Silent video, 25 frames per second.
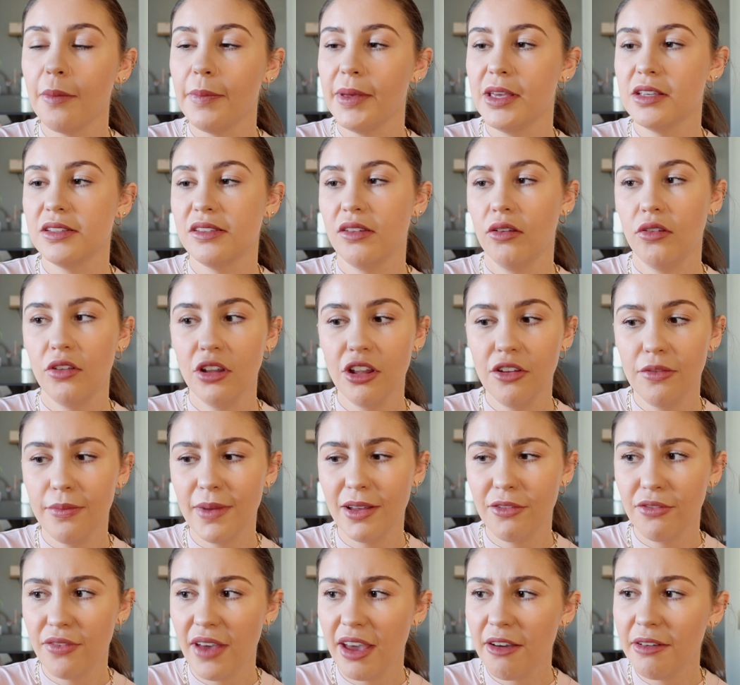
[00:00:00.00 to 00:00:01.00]
because all of my
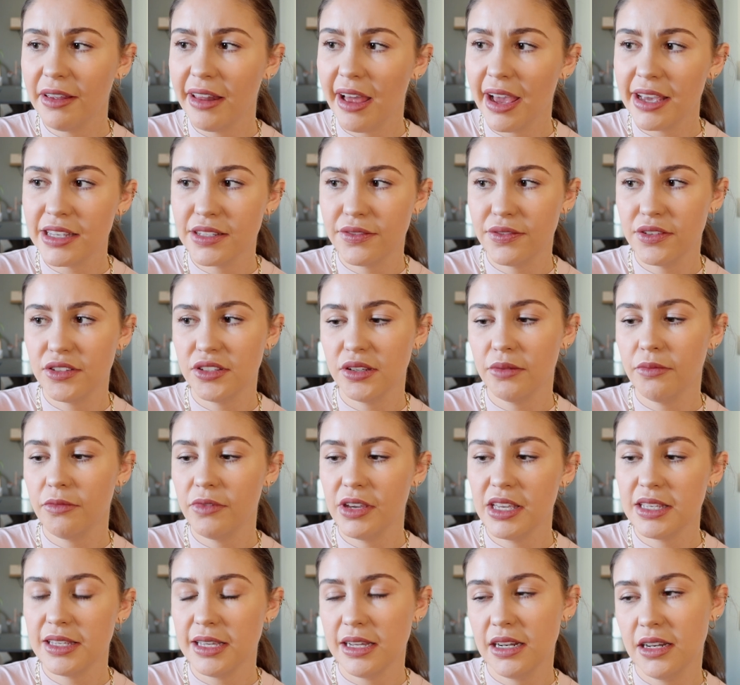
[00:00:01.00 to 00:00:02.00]
fairy lights, for some
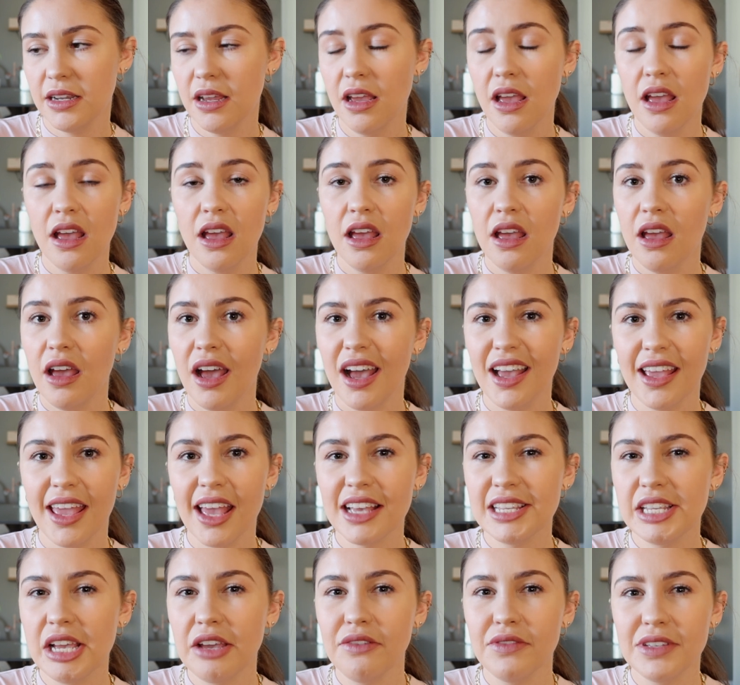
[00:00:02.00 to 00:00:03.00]
reason, I
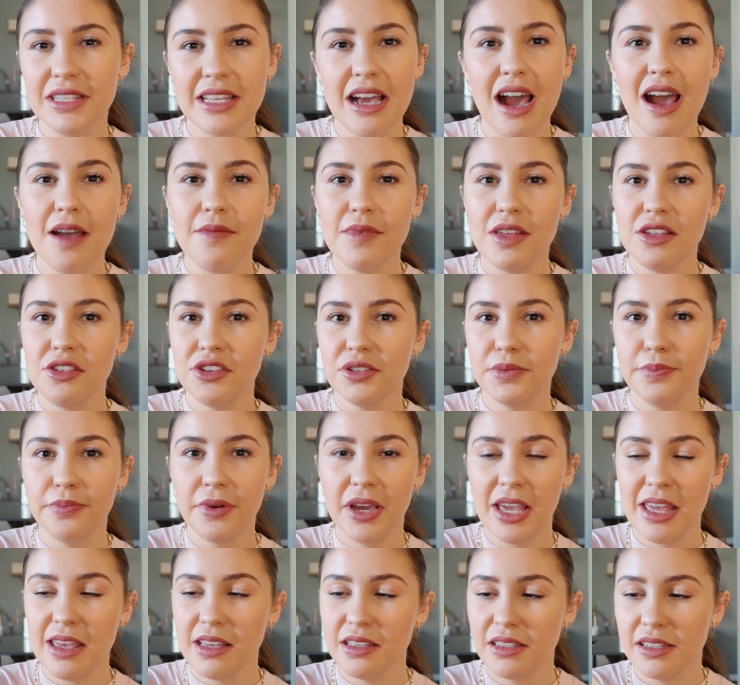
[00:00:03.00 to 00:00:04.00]
guess over time they just
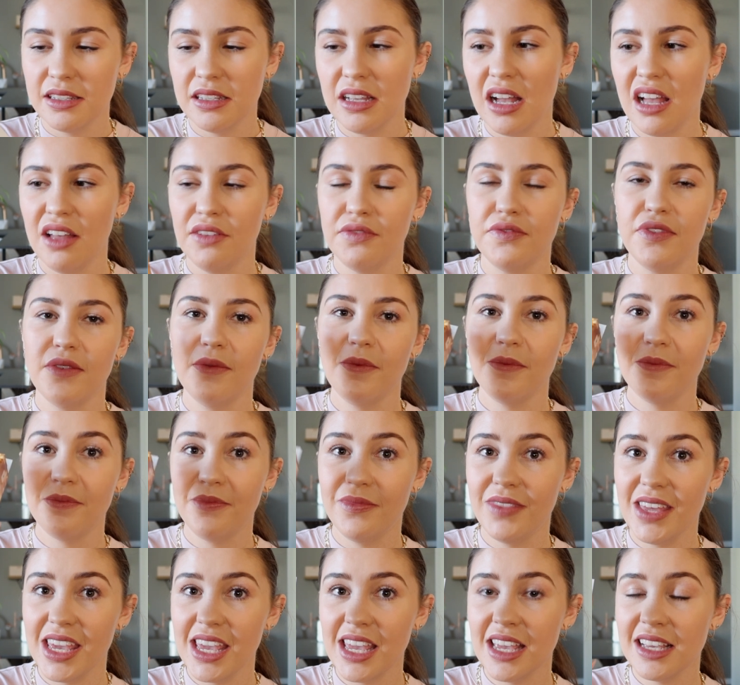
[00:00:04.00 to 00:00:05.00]
break and stuff.
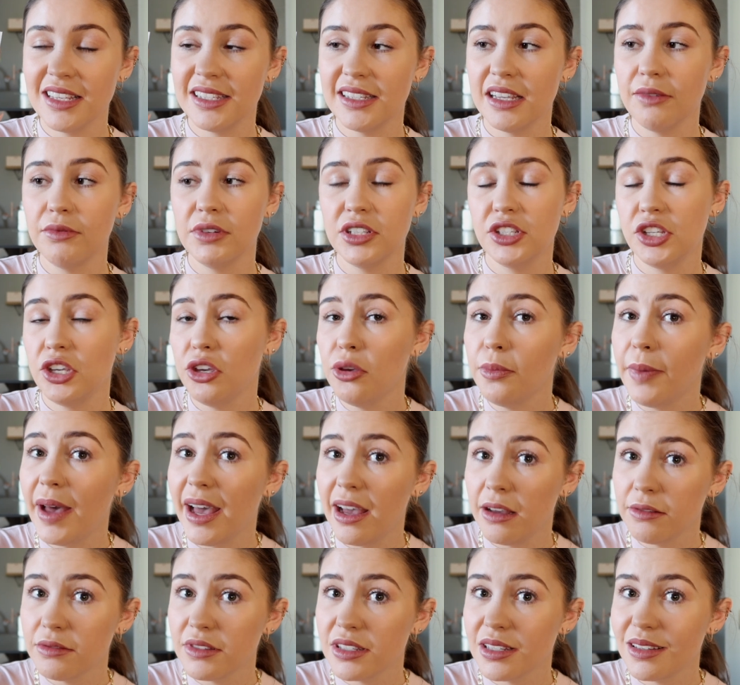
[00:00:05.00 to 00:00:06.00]
These were
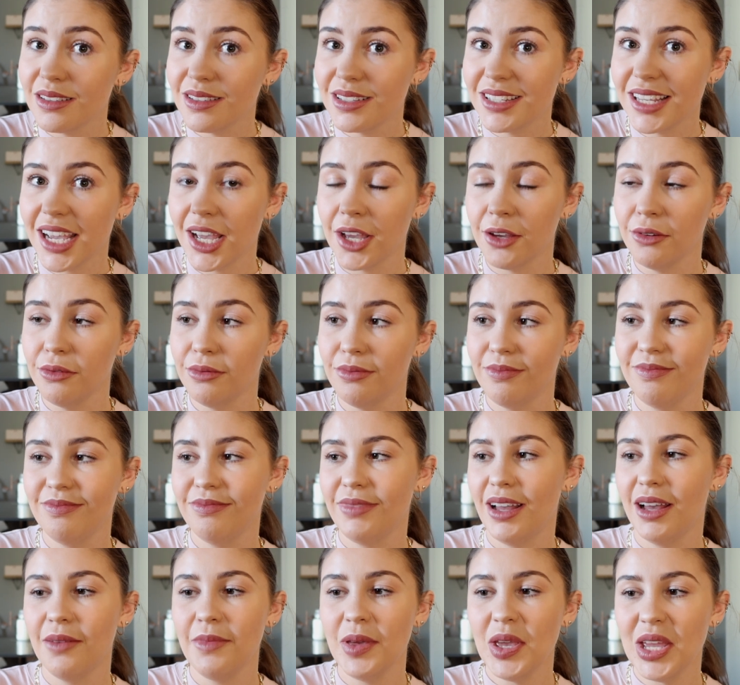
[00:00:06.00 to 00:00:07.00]
£2, so
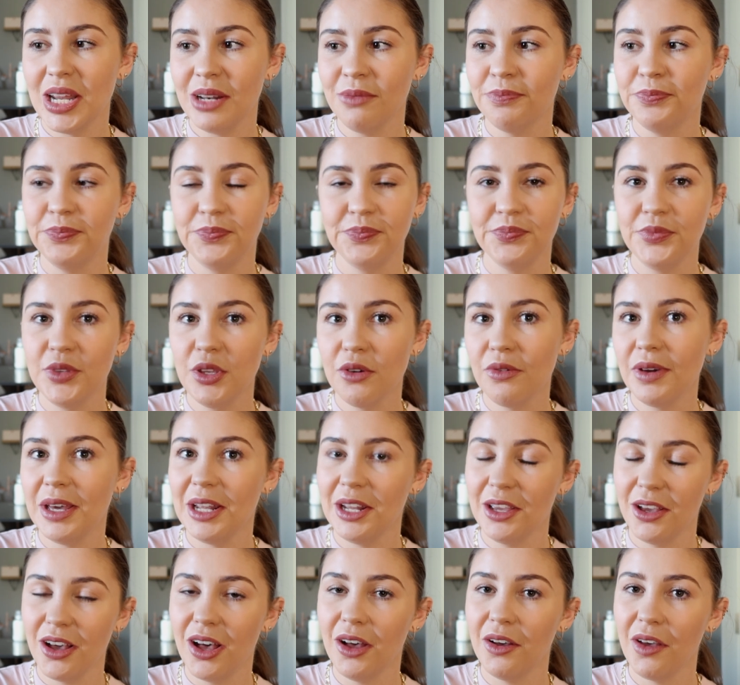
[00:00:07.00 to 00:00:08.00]
I mean, you
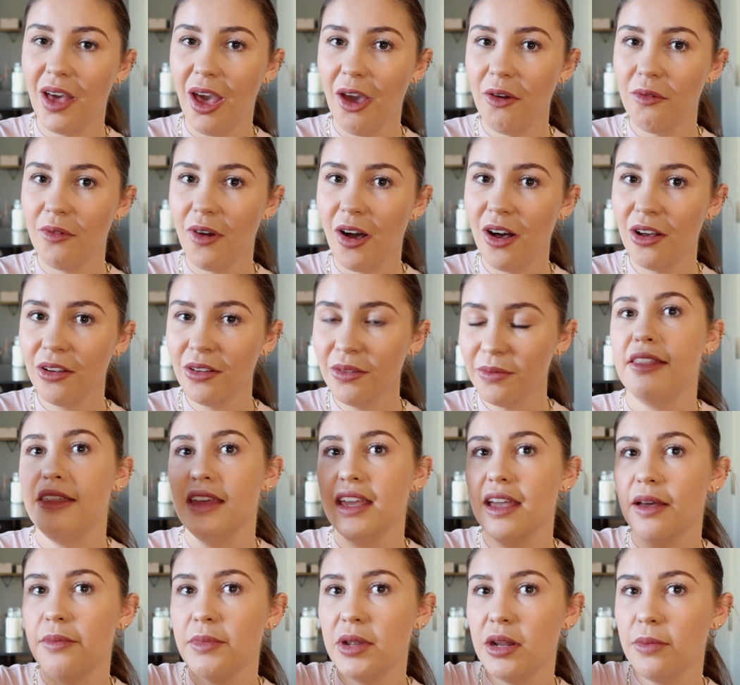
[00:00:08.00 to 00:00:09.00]
really can't go wrong. I
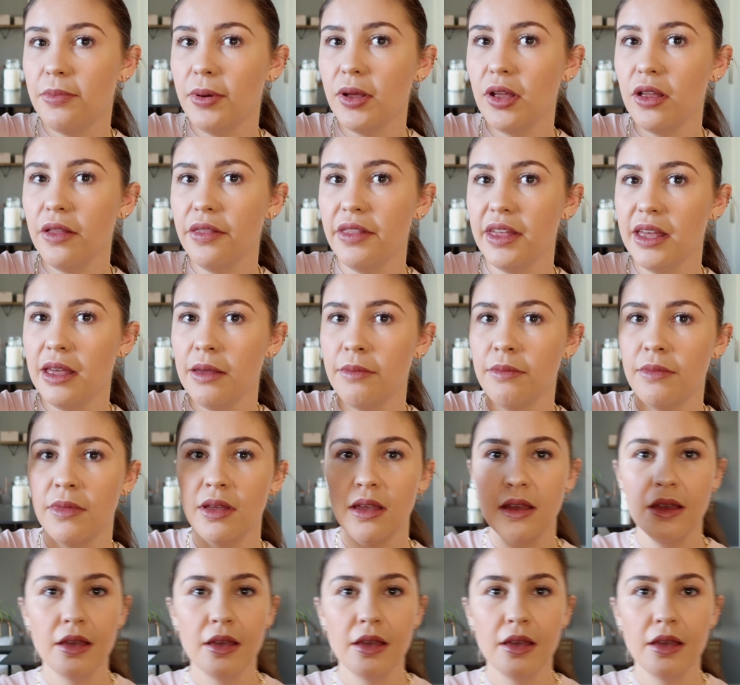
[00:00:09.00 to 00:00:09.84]
think I'm gonna put them